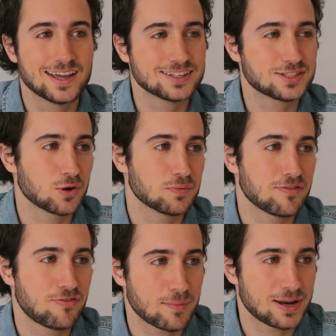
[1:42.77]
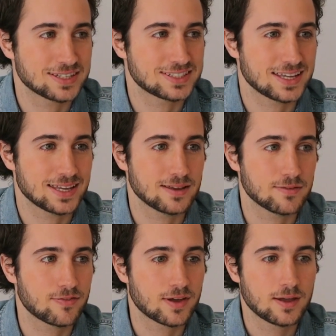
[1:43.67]
talk with my family and see
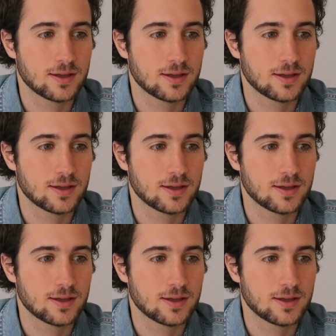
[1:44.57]
if